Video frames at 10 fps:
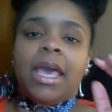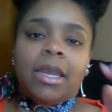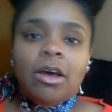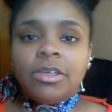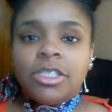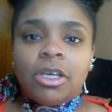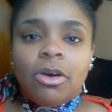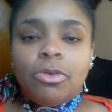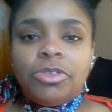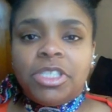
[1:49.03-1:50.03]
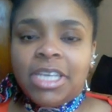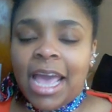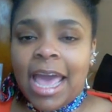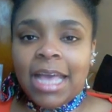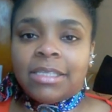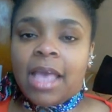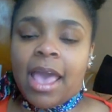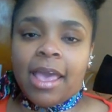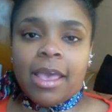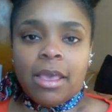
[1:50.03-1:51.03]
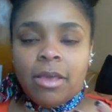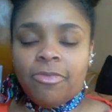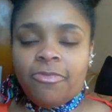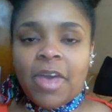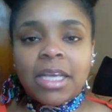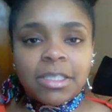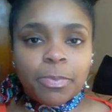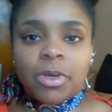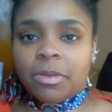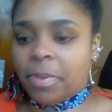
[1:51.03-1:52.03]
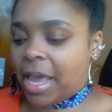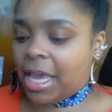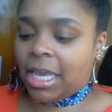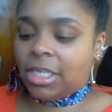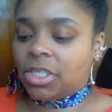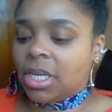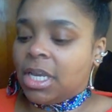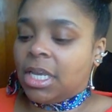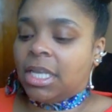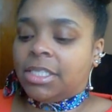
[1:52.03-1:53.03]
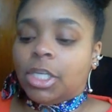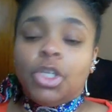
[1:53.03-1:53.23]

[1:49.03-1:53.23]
And also, she has a Facebook page. It's